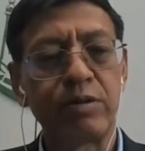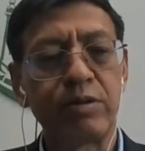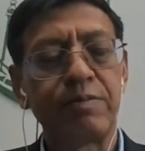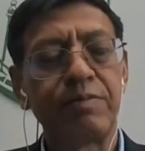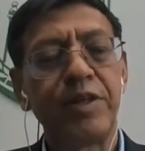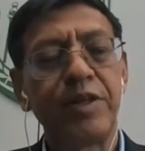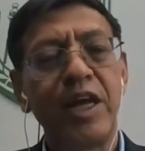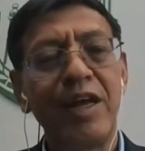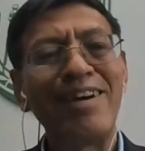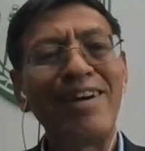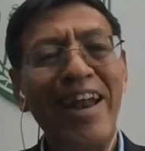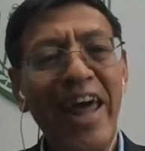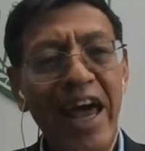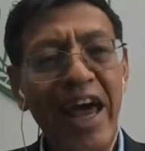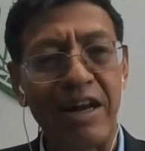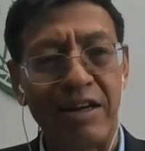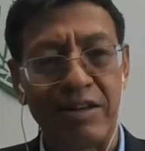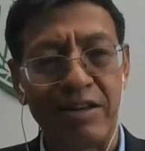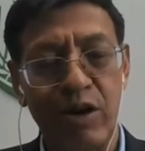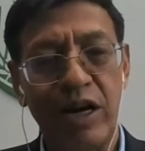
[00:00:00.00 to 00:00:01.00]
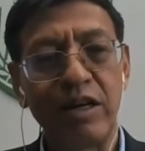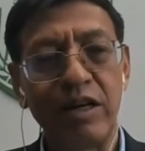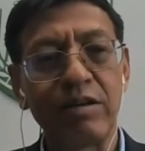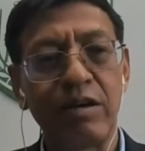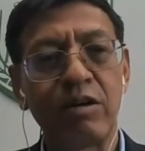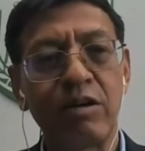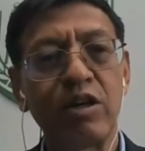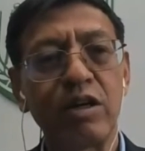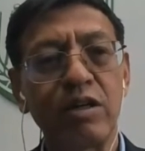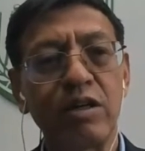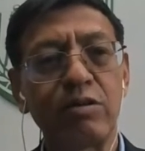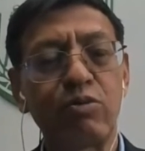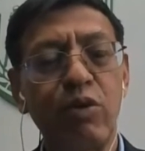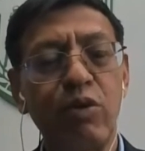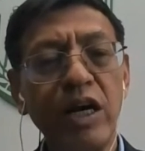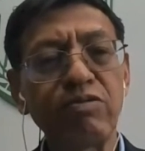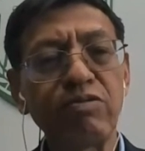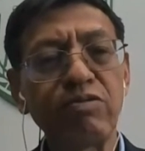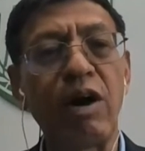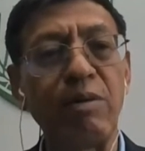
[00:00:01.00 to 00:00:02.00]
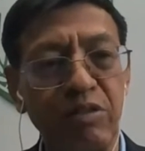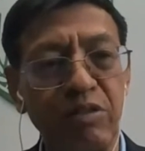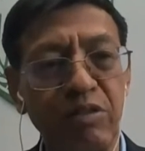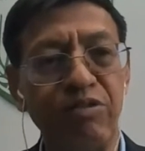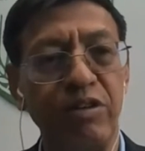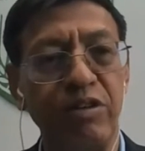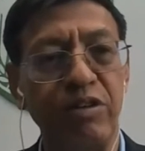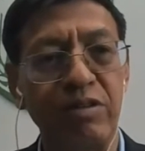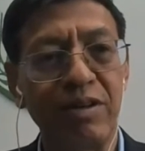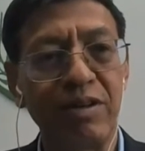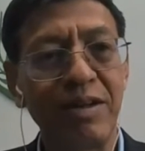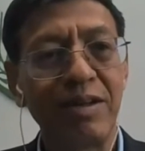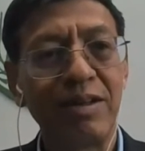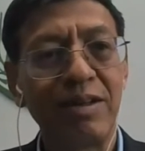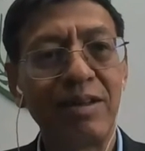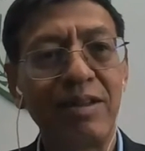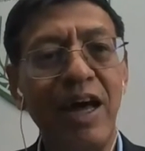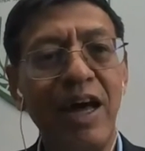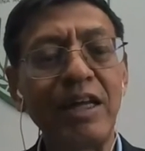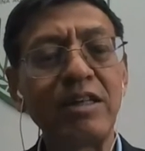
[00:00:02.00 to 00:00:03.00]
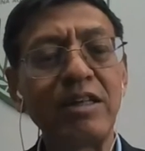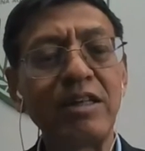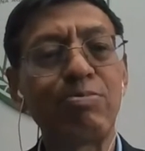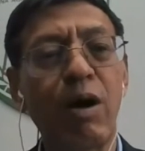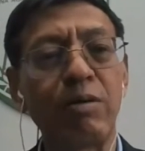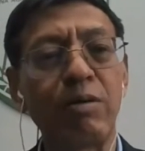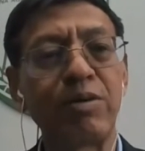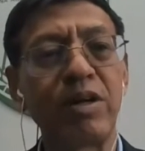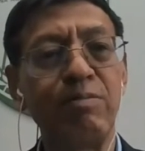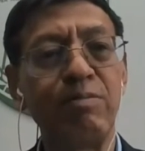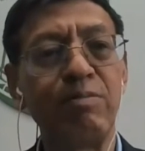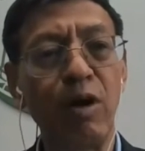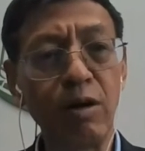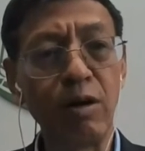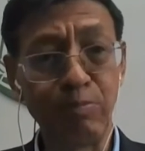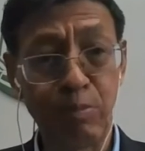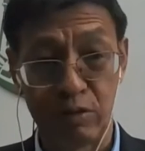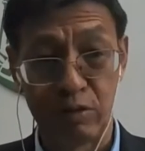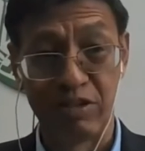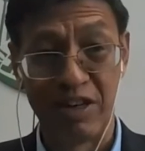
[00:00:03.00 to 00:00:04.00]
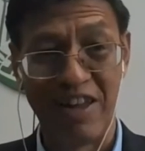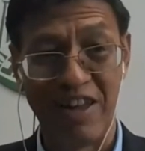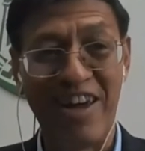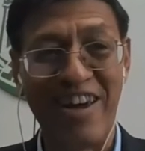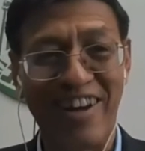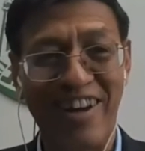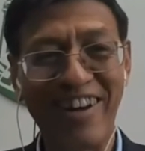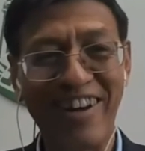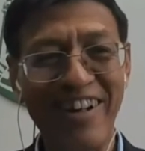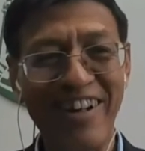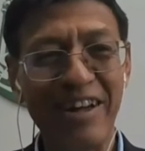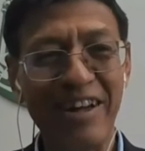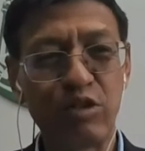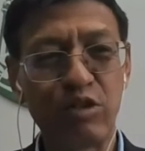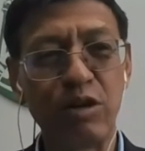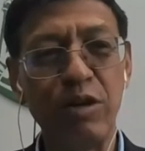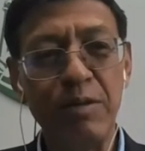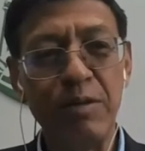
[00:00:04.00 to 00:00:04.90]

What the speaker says: inland, right, on your rice farming field. That's probably even more polluting. So